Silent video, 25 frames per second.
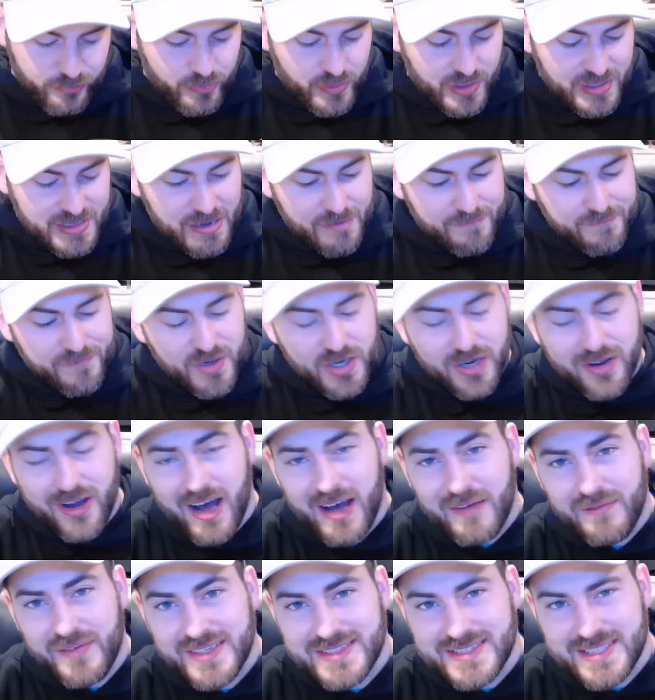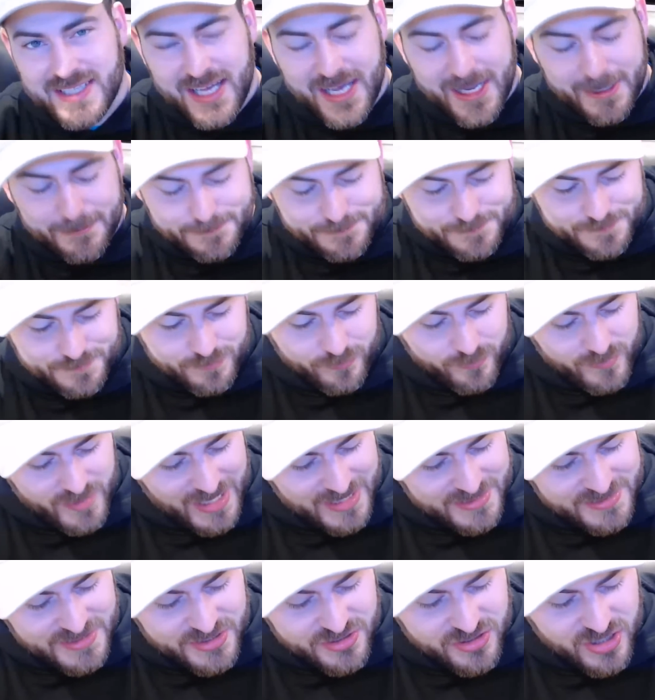Now, for coffee today,
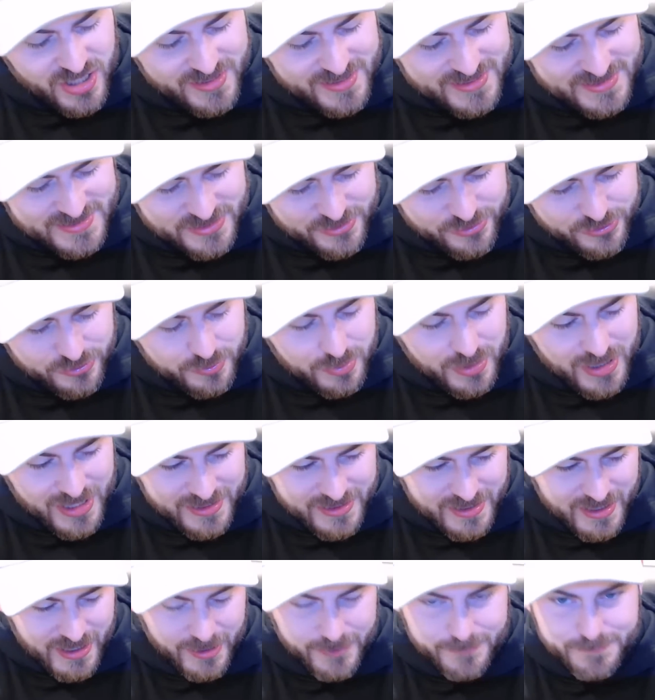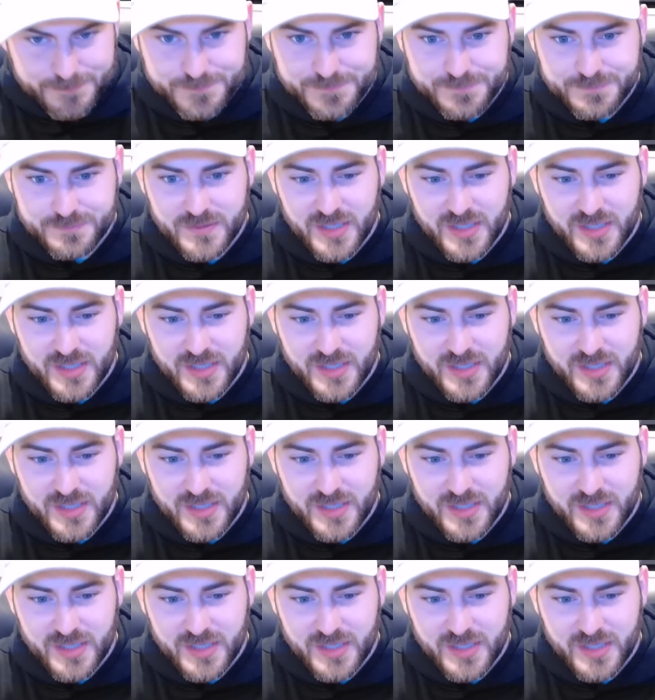I actually tried this new blend out.